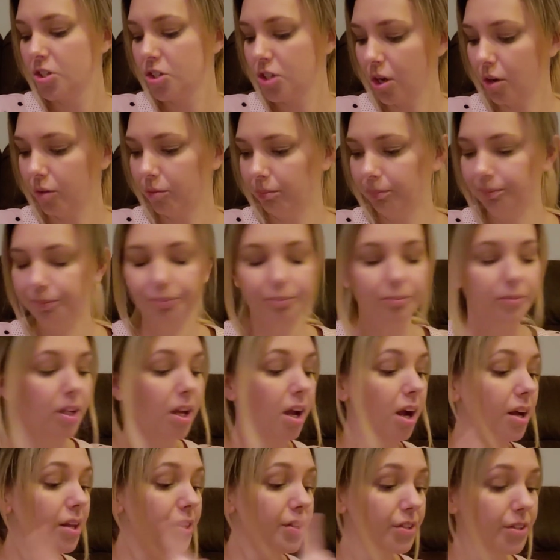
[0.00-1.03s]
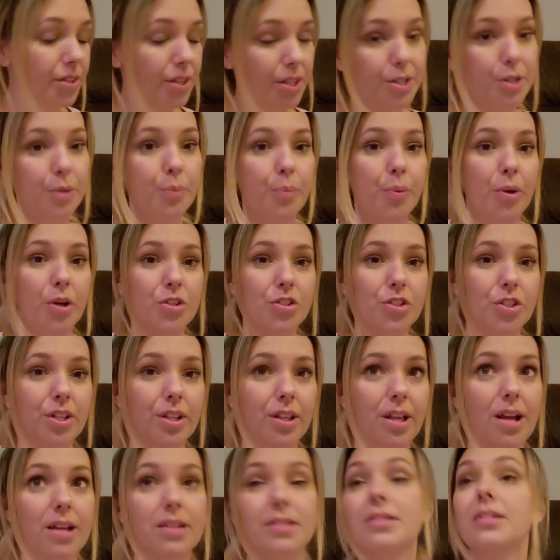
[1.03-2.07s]
So other than
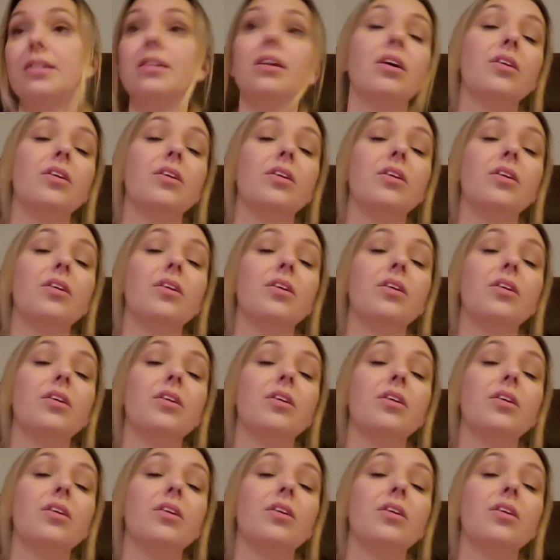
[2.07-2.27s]
depression glass